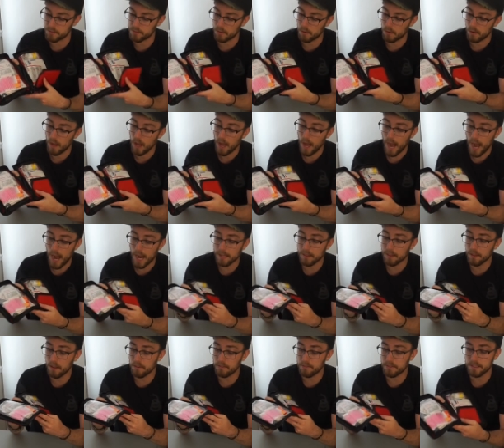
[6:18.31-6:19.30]
So I
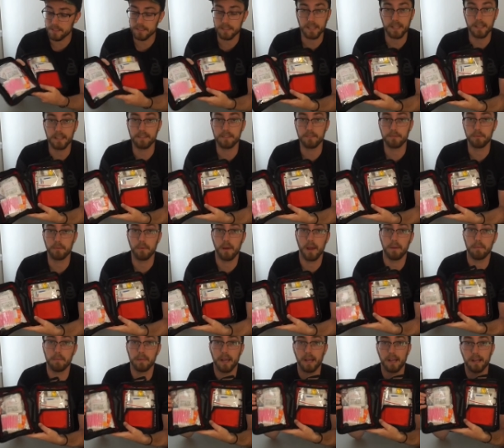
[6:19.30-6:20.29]
love these kits.
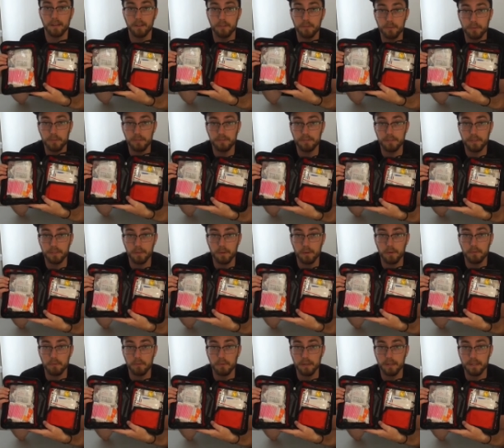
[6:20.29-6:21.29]
Remind me, I got to do a
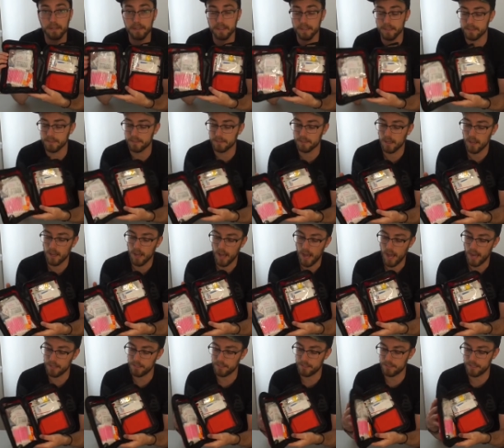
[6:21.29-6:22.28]
video of one of these.
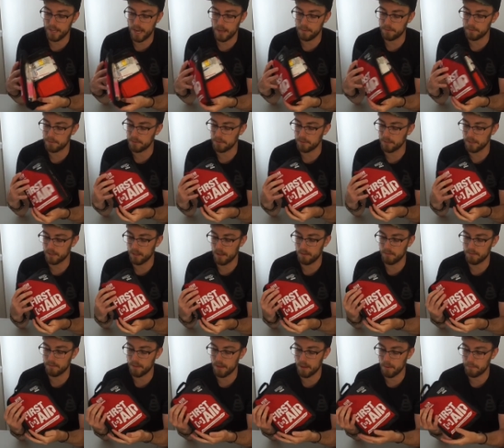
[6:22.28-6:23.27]
I just absolutely
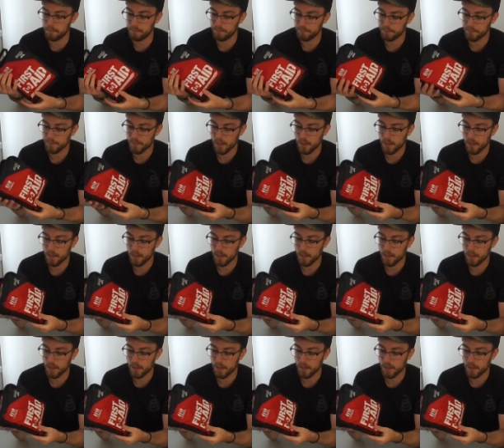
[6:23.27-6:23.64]
love them.